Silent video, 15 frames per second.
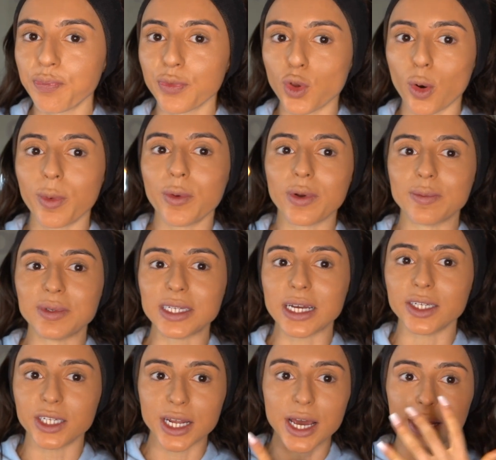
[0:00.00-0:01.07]
Normally when I'm
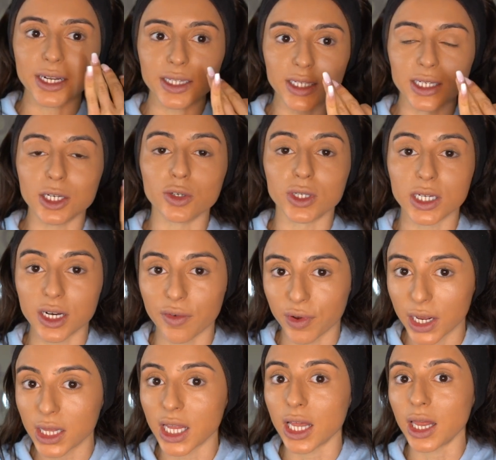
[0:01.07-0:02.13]
stage tan, it's still
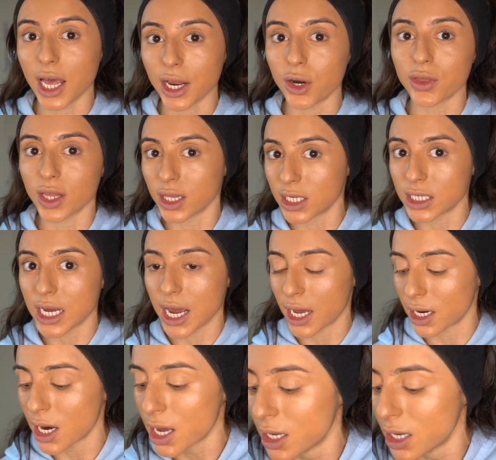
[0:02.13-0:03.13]
significantly lighter than the tan.